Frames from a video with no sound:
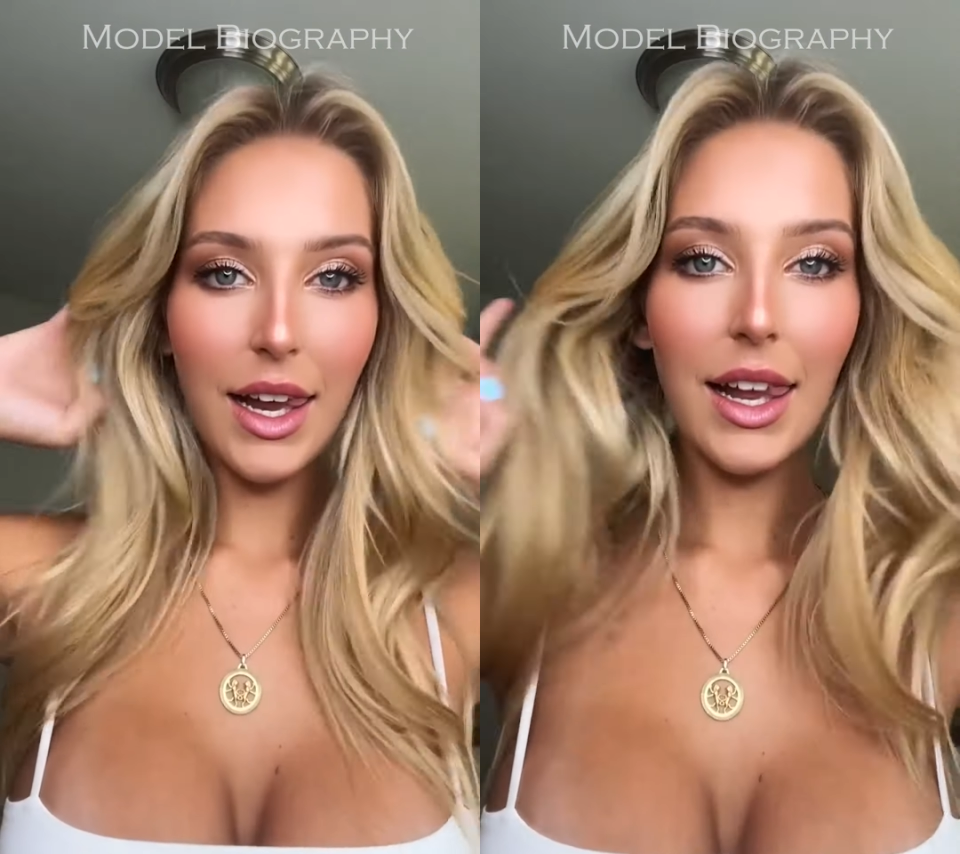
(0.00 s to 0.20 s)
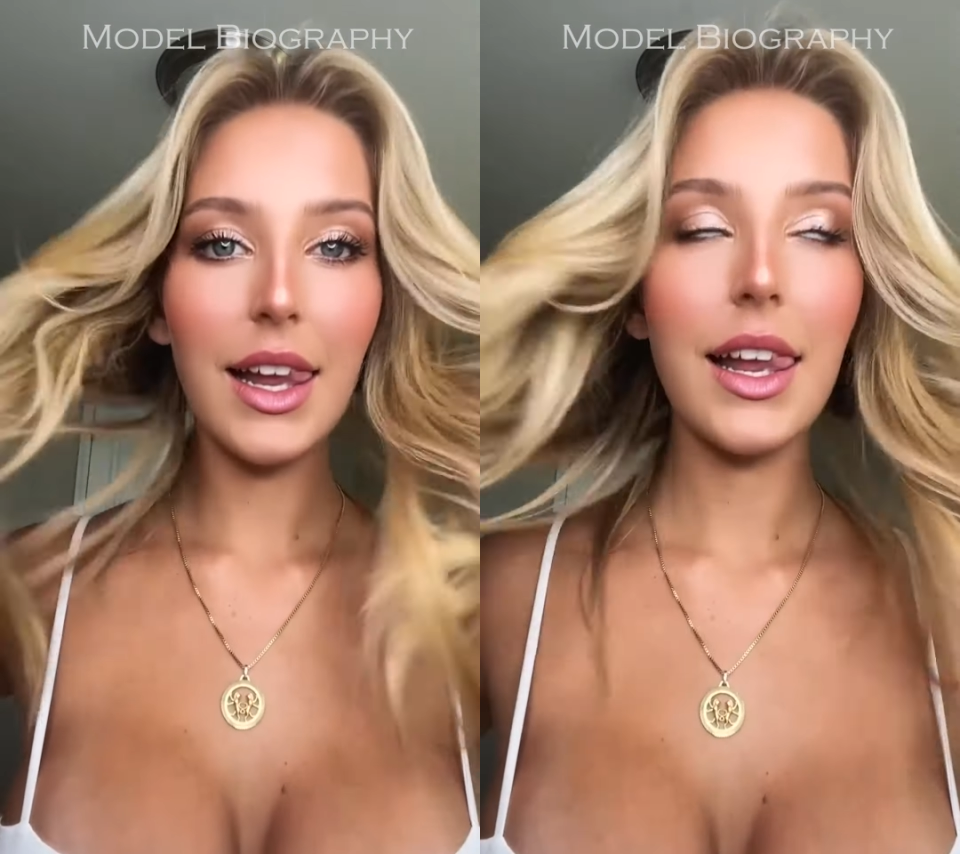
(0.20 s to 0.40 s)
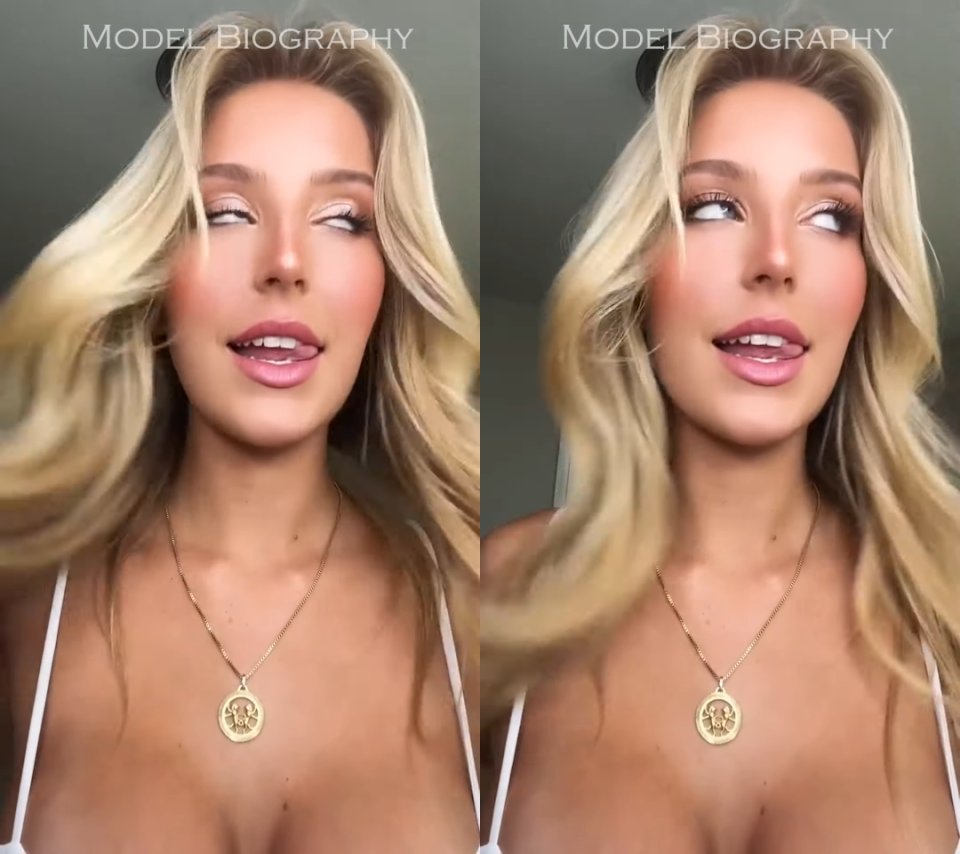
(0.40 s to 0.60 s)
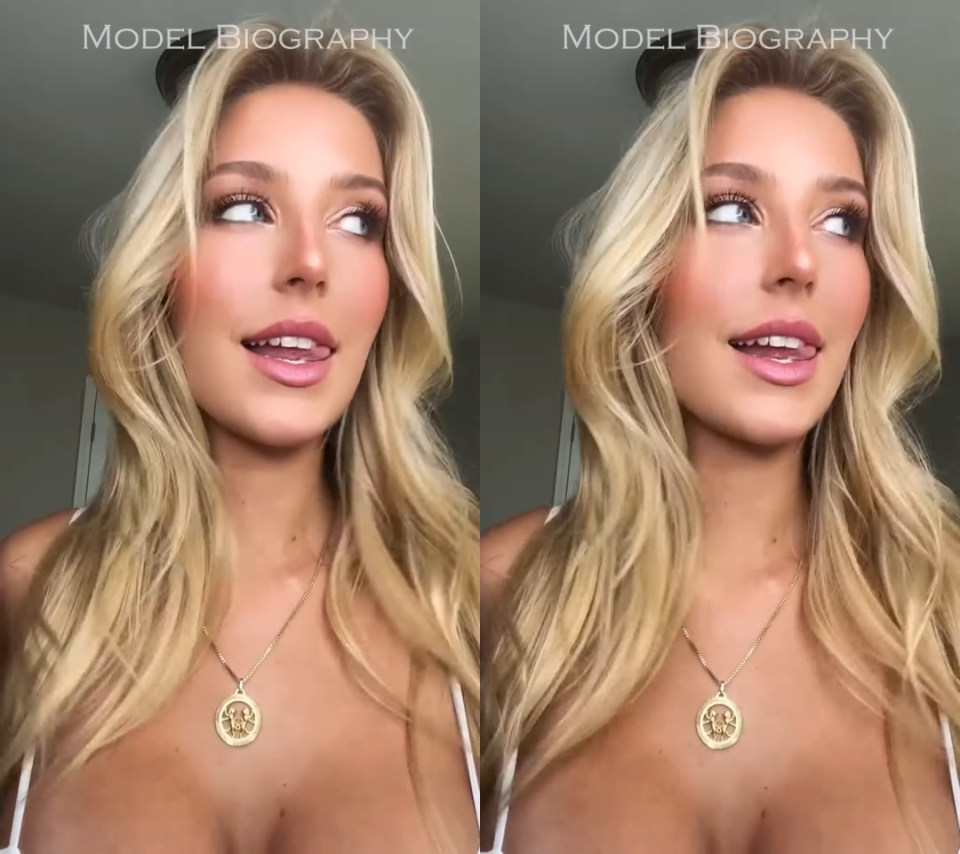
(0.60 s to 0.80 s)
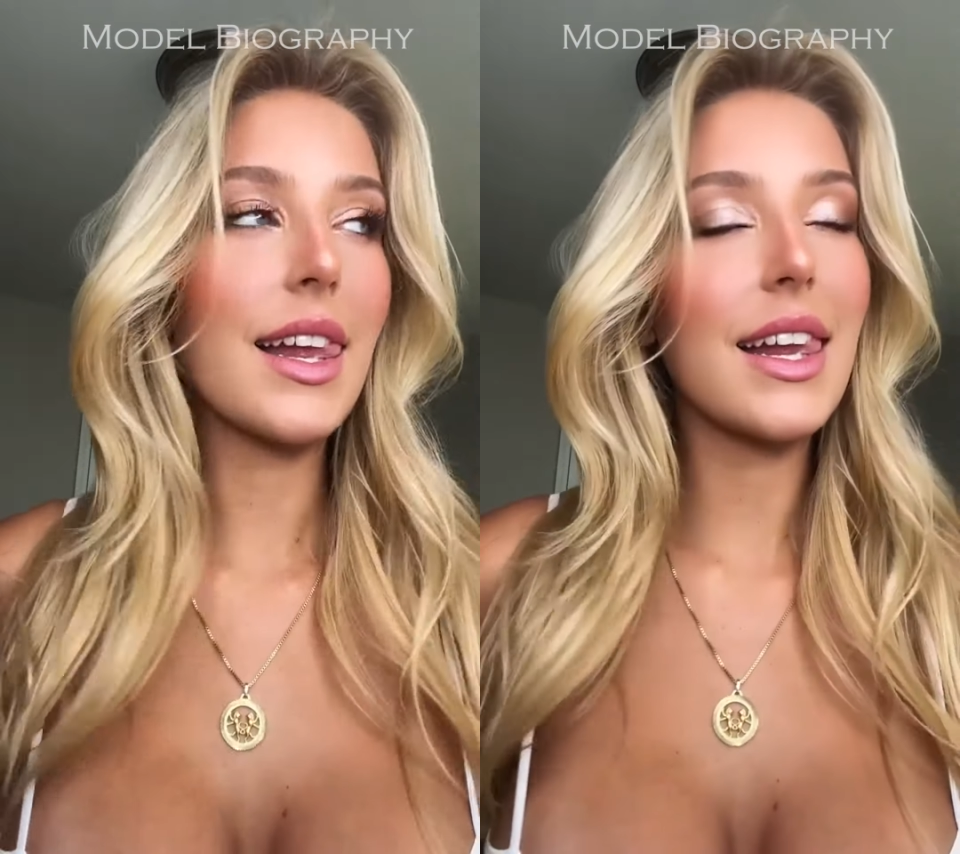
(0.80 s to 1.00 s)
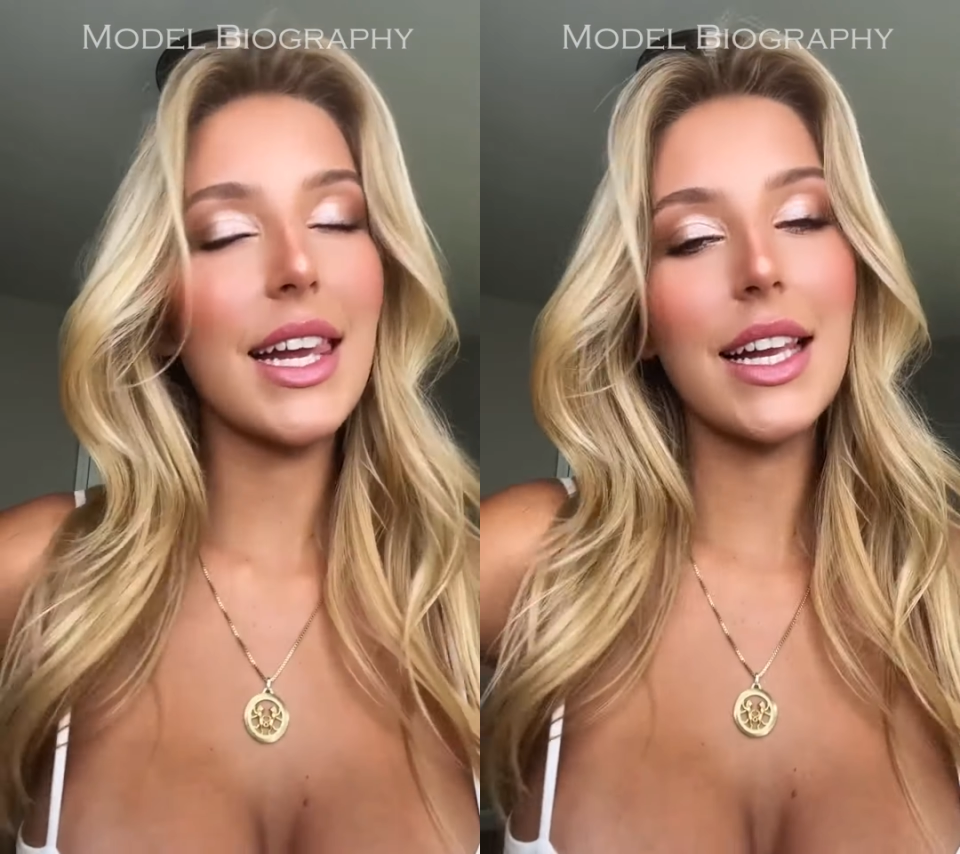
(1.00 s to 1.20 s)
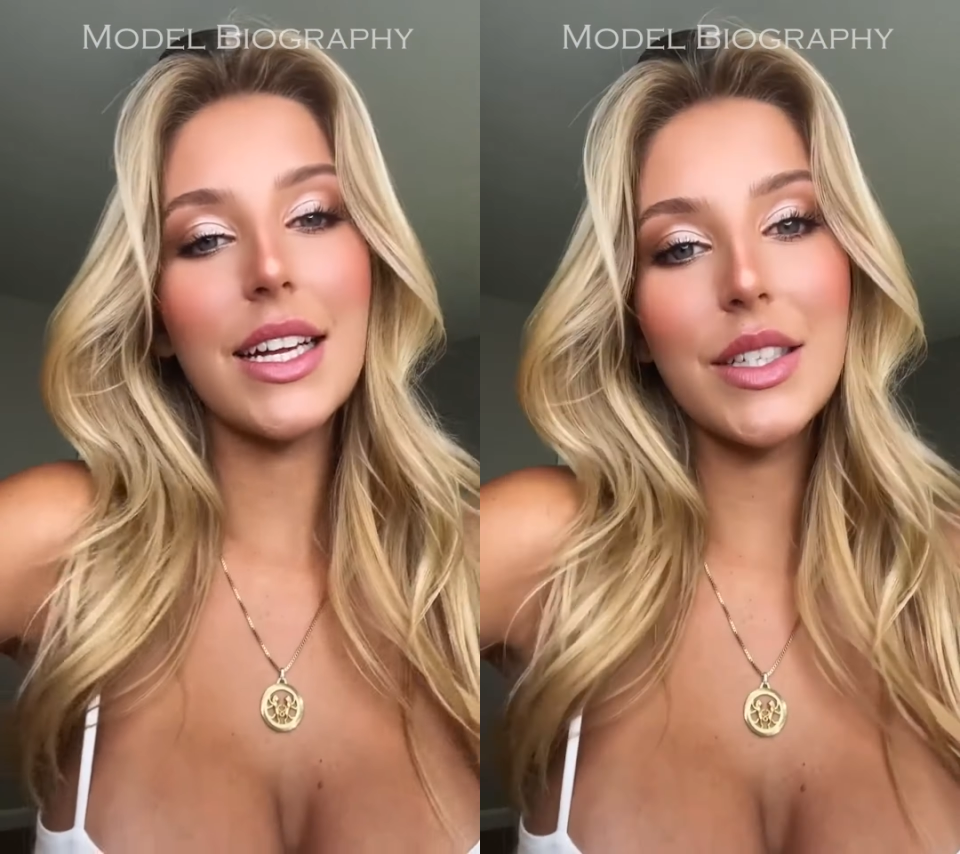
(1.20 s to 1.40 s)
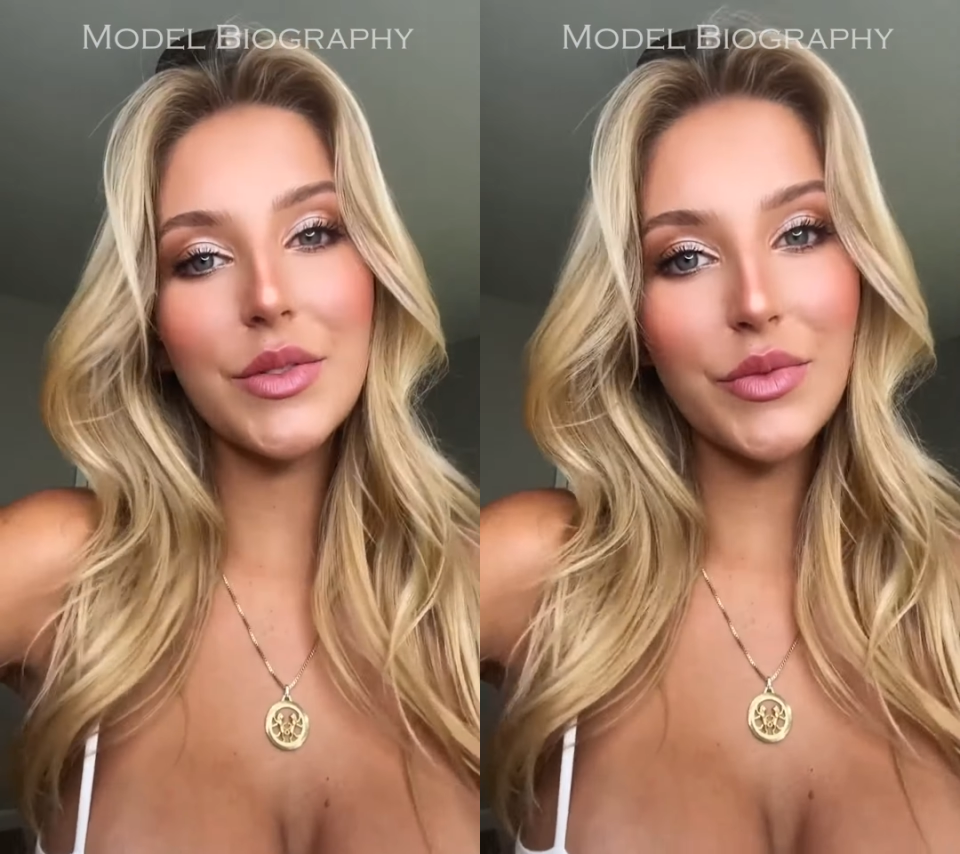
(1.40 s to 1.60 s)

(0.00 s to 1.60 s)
for. With her